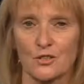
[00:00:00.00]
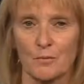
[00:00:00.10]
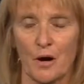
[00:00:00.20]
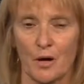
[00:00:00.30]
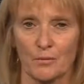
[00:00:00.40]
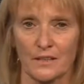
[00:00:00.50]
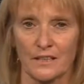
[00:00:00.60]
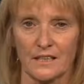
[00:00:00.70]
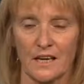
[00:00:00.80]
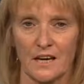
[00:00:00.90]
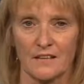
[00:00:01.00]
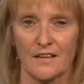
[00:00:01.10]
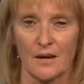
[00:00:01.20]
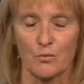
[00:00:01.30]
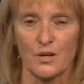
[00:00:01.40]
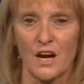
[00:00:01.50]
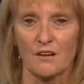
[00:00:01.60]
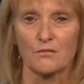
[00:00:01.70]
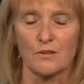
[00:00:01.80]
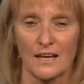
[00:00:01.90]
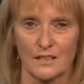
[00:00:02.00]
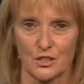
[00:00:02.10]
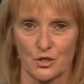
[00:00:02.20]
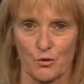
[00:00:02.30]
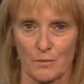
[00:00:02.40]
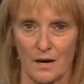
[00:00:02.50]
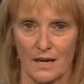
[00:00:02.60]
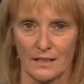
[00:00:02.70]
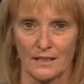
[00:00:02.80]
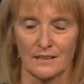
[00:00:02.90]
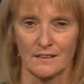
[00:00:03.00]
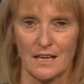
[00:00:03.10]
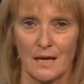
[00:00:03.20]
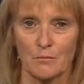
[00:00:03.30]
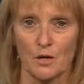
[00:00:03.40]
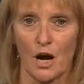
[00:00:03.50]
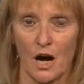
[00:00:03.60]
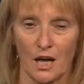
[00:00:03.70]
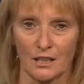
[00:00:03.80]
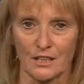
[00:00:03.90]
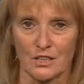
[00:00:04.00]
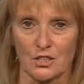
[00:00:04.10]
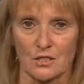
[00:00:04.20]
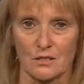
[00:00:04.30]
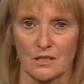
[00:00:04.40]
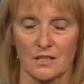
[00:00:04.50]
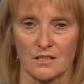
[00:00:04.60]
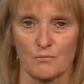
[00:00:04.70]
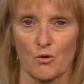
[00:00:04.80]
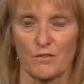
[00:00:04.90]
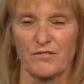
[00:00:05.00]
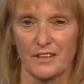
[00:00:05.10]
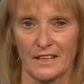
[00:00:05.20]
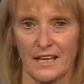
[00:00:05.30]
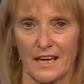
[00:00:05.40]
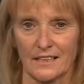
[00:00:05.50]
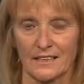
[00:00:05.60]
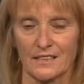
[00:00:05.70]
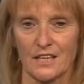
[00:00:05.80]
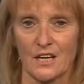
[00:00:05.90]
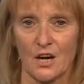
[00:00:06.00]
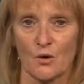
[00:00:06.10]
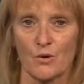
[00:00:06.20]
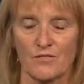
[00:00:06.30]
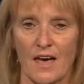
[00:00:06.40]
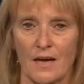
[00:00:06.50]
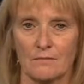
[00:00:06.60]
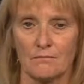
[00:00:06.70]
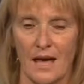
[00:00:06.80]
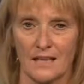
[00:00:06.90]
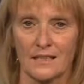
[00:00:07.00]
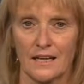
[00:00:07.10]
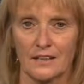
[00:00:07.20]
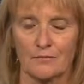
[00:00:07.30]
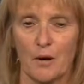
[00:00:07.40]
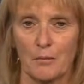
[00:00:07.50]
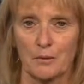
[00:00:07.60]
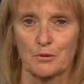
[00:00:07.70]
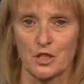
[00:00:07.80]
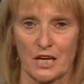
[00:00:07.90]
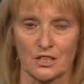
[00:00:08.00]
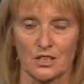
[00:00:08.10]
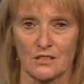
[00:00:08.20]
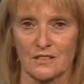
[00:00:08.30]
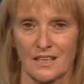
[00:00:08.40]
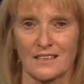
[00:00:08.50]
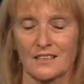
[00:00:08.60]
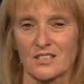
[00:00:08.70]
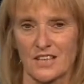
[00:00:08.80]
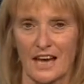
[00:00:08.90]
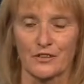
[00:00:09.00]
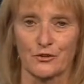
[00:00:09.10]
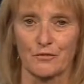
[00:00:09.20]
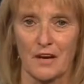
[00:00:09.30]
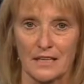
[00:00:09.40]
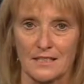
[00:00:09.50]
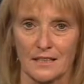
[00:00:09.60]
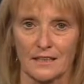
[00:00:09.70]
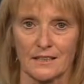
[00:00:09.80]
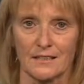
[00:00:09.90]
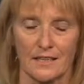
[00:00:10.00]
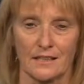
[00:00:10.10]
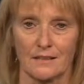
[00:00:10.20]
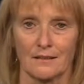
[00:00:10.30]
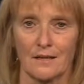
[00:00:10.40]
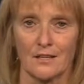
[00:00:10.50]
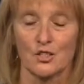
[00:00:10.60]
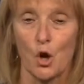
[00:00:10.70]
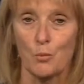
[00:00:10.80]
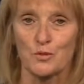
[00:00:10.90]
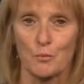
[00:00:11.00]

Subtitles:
the public that we are a regulatory body, and the name college is more affiliated with that mandate of public protection, setting the standard of excellence, setting scopes of